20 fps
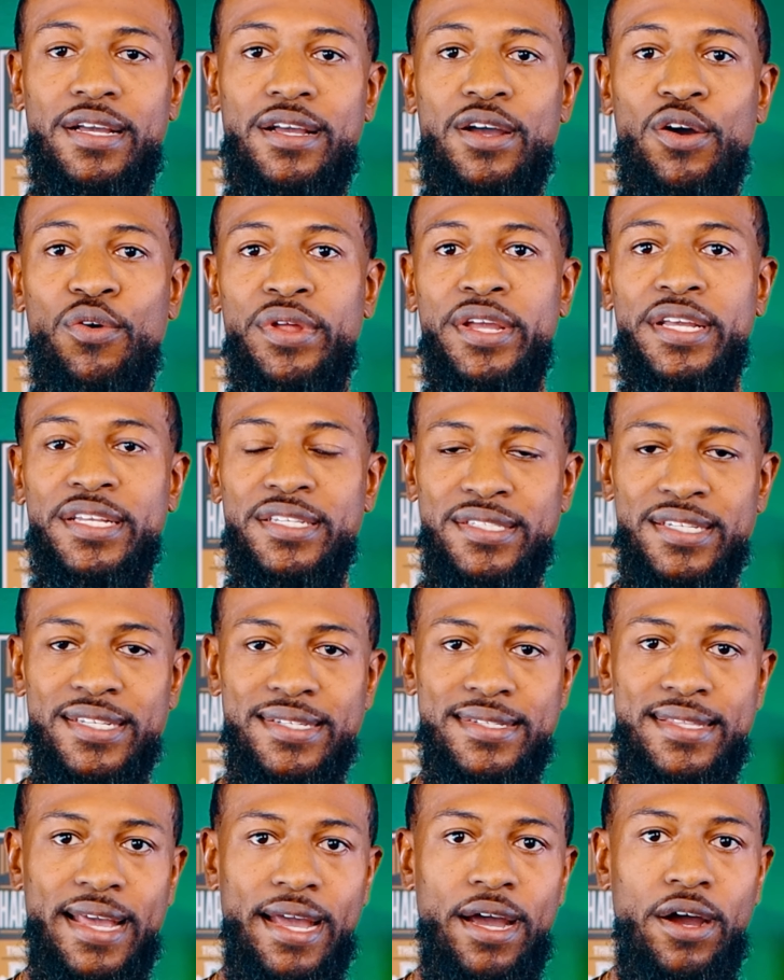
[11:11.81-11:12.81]
coating is
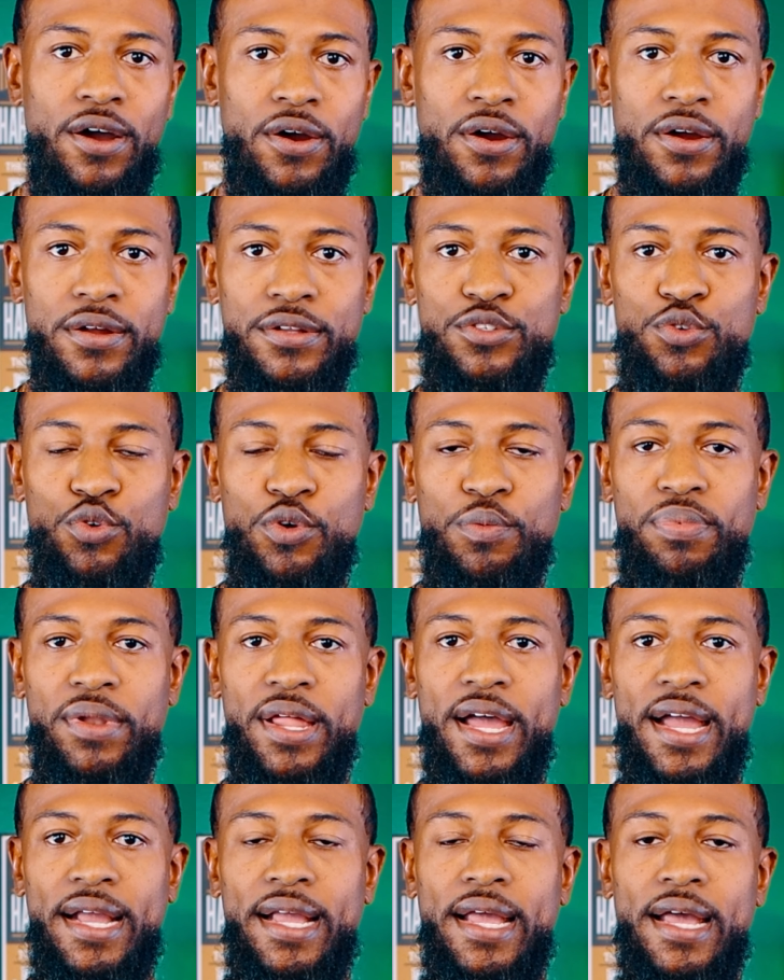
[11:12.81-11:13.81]
just that hard to
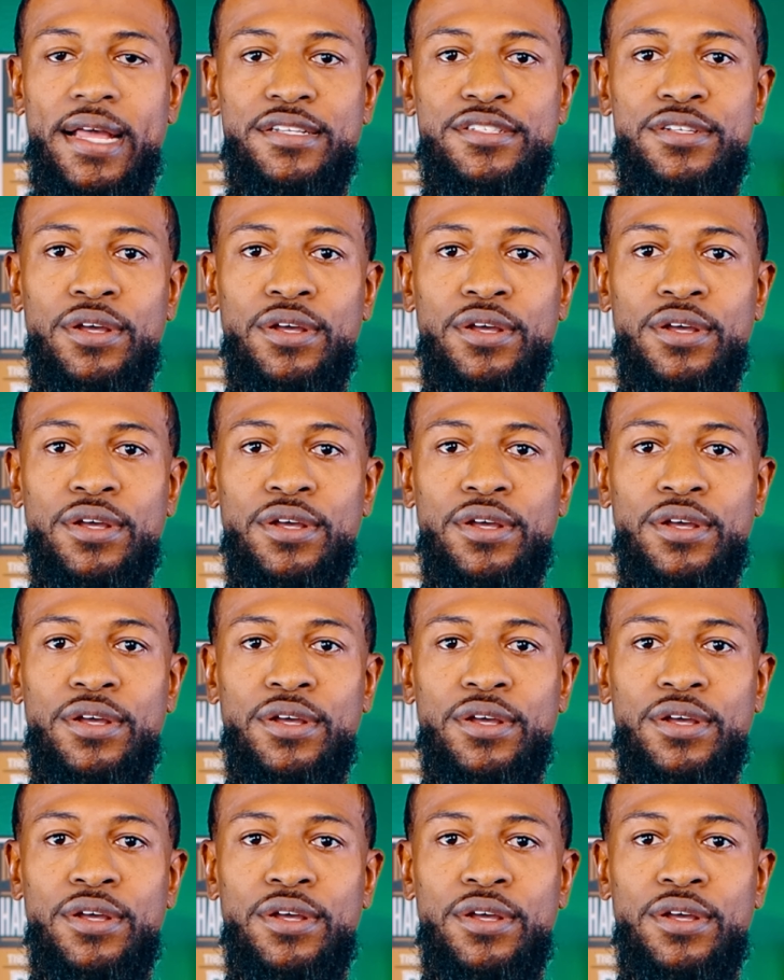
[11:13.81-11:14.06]
apply, guys.